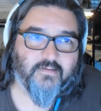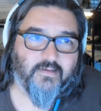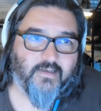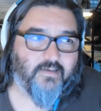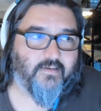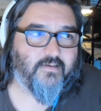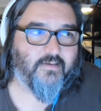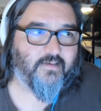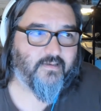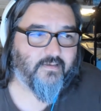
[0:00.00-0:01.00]

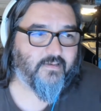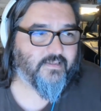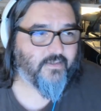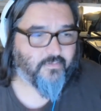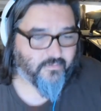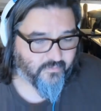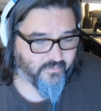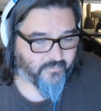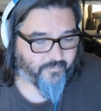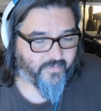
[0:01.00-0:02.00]
And so
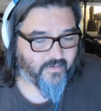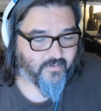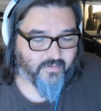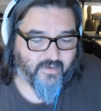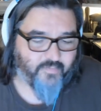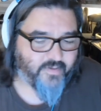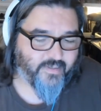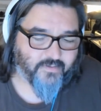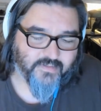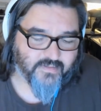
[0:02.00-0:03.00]
everything
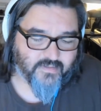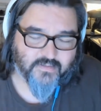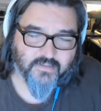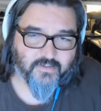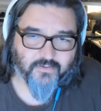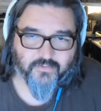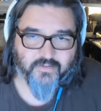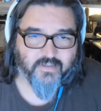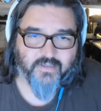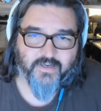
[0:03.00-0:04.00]
else is a skill
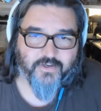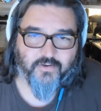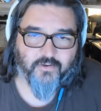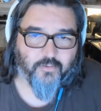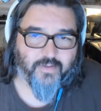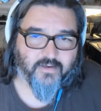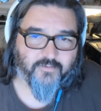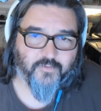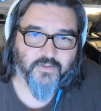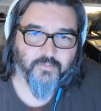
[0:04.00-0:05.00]
that, again, you can go back to
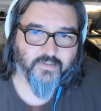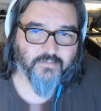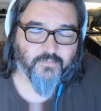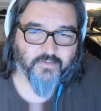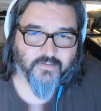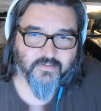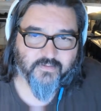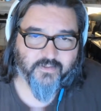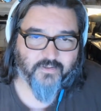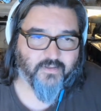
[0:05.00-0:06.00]
first principles,
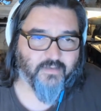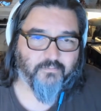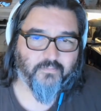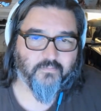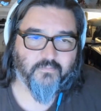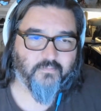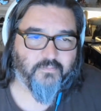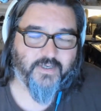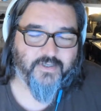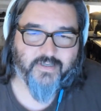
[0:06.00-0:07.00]
like
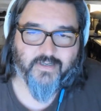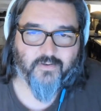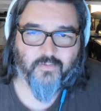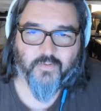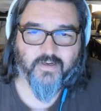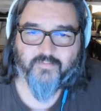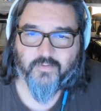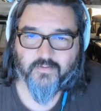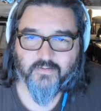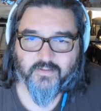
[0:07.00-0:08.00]
budgeting or
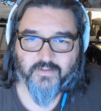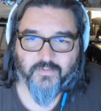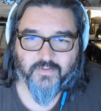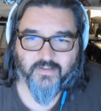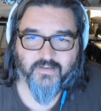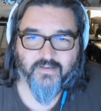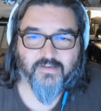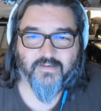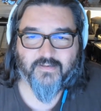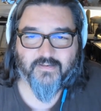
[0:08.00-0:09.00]
whatever.
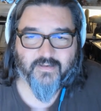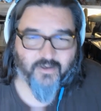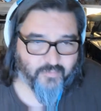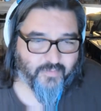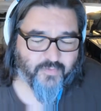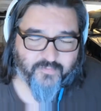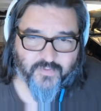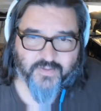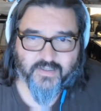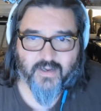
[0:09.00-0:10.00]
I remember the
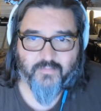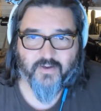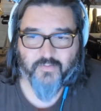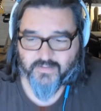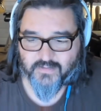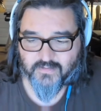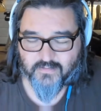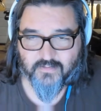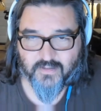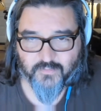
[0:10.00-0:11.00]
first time I
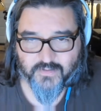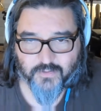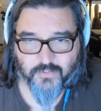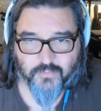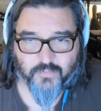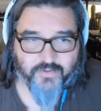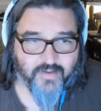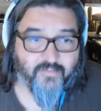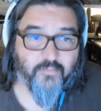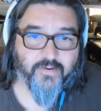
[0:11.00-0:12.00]
was told, well, you
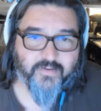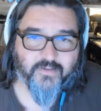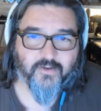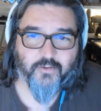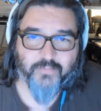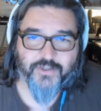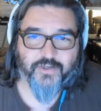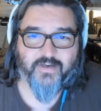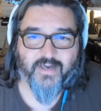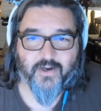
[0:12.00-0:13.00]
have $1 million
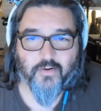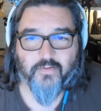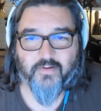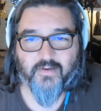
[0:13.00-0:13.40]
budget now.